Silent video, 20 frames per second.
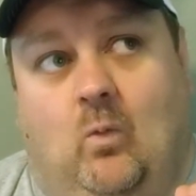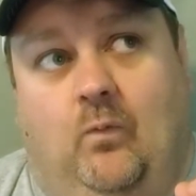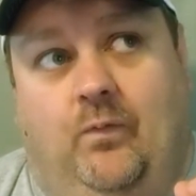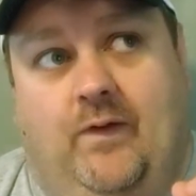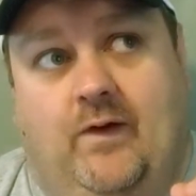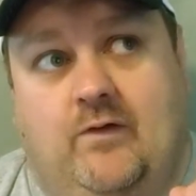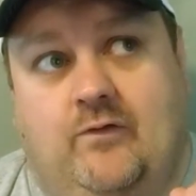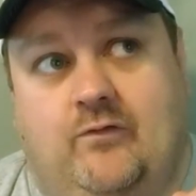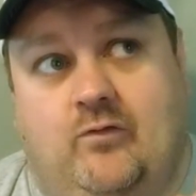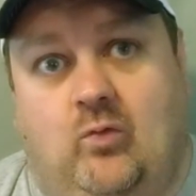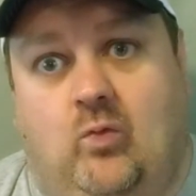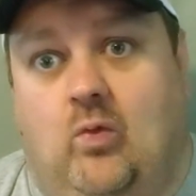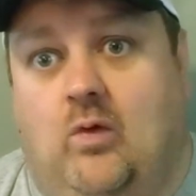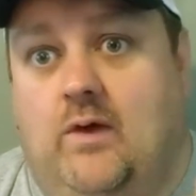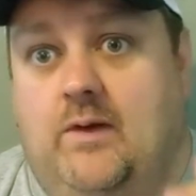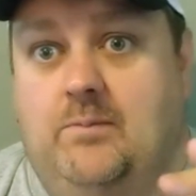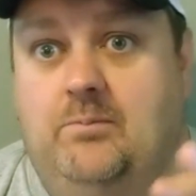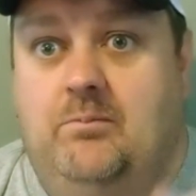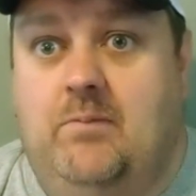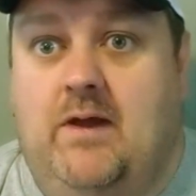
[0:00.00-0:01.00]
there's
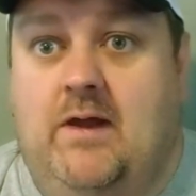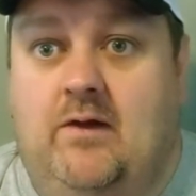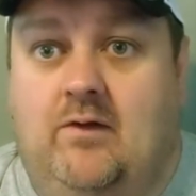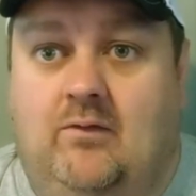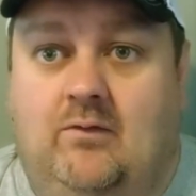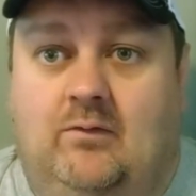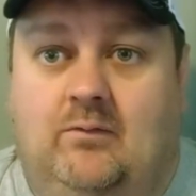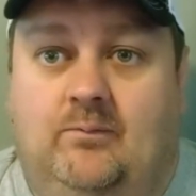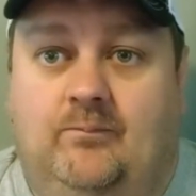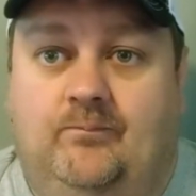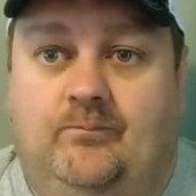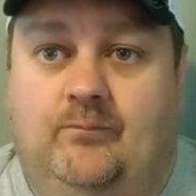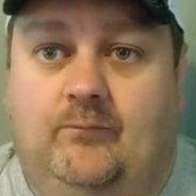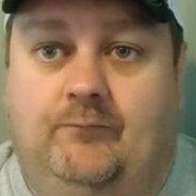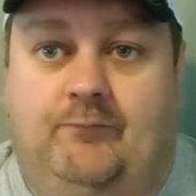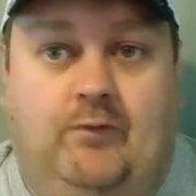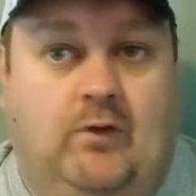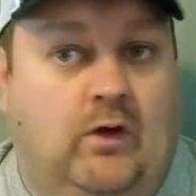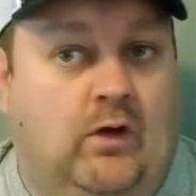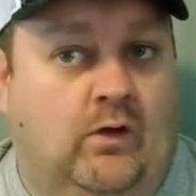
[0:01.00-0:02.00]
one metal
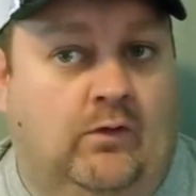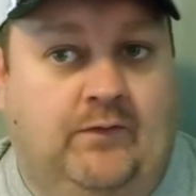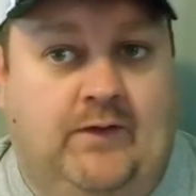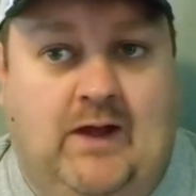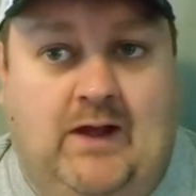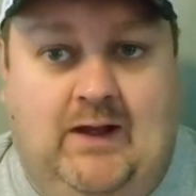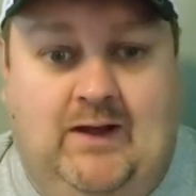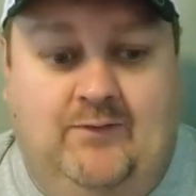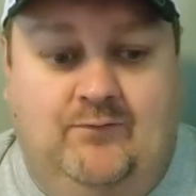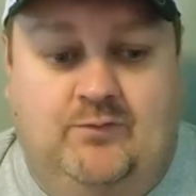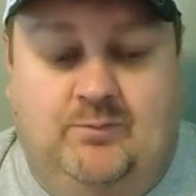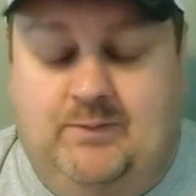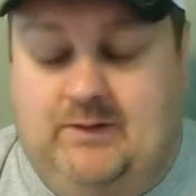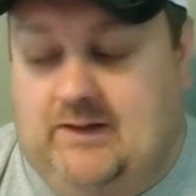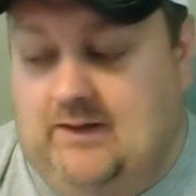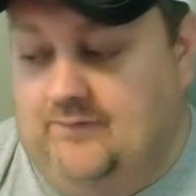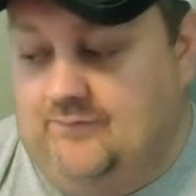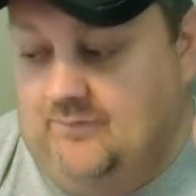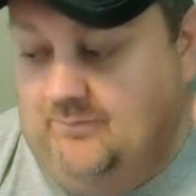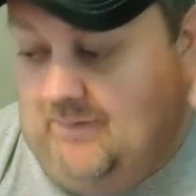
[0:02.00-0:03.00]
for all knives, because